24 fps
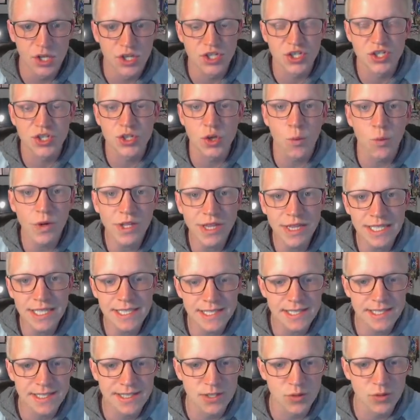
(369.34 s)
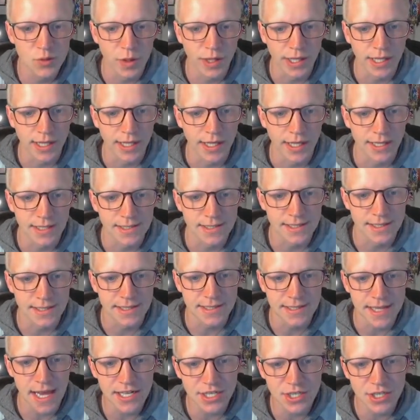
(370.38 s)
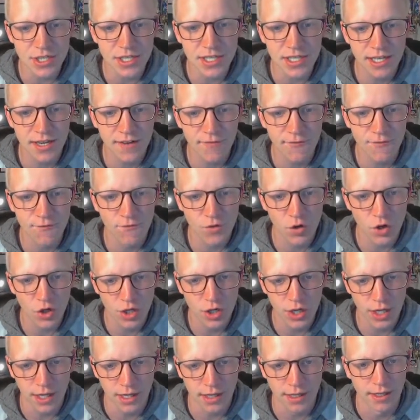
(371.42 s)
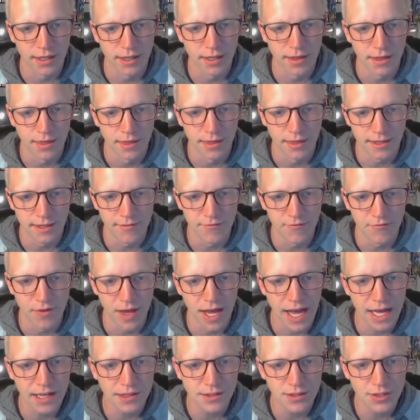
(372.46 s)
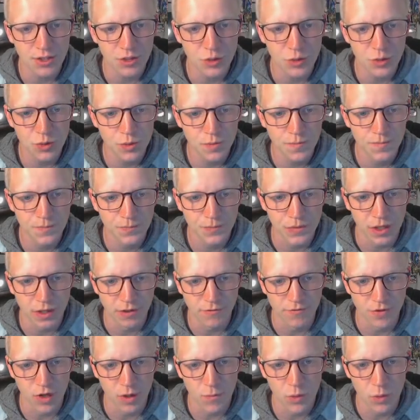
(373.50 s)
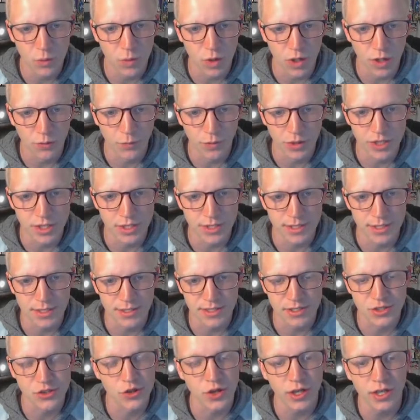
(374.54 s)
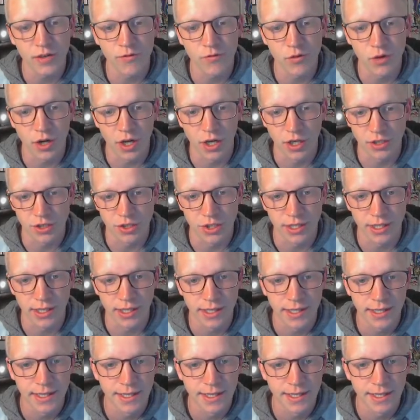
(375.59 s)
So what this is doing is it's actually converting the value of number 1, which is a string of 100.